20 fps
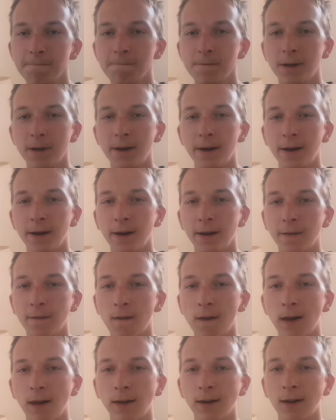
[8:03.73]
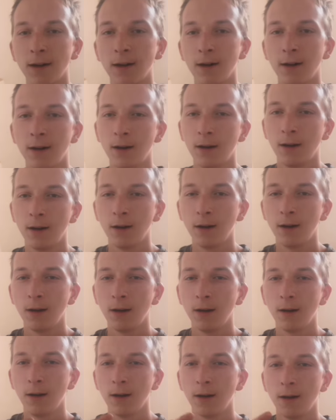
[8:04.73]

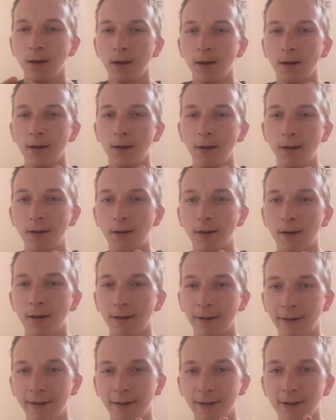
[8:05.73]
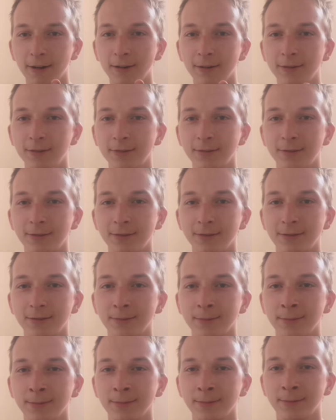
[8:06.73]

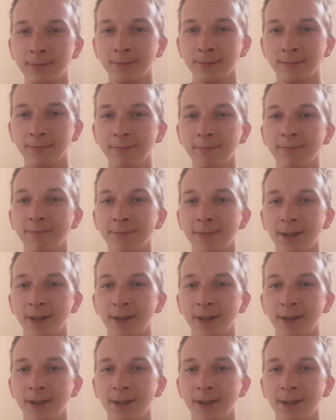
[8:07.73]
Nothing is said.